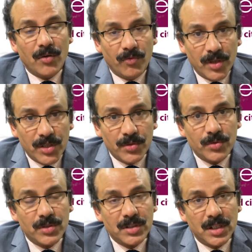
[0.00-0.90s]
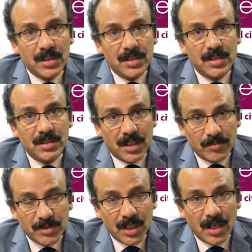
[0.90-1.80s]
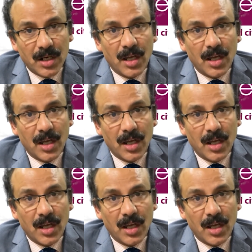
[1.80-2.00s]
we use this stem cell